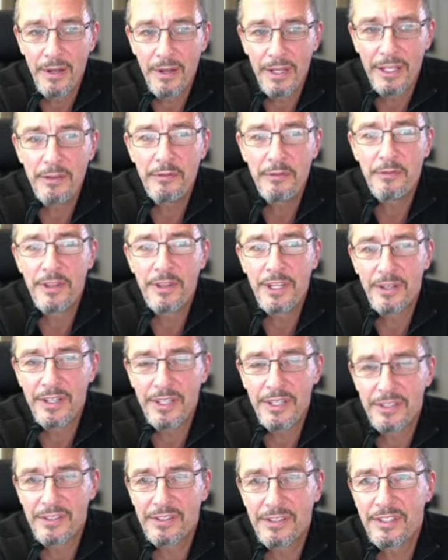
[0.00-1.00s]
if there
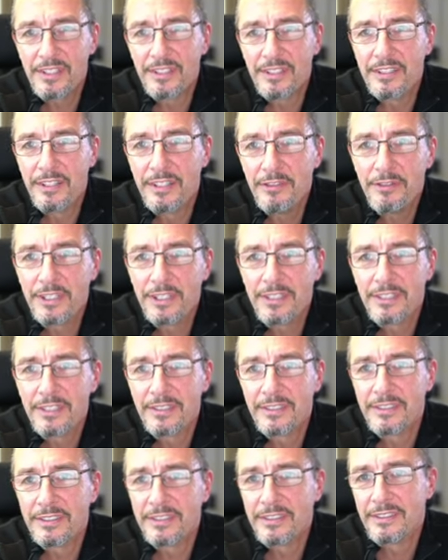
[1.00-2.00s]
is a
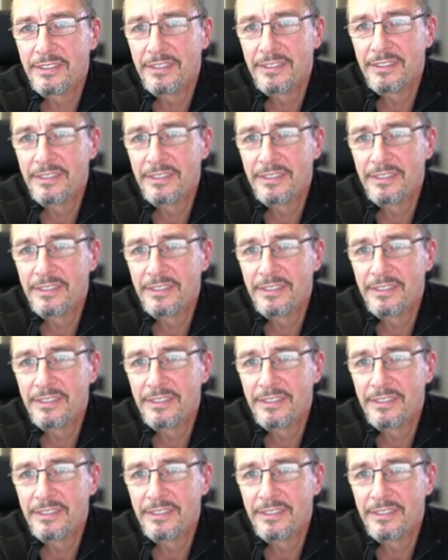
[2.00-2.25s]
difficulty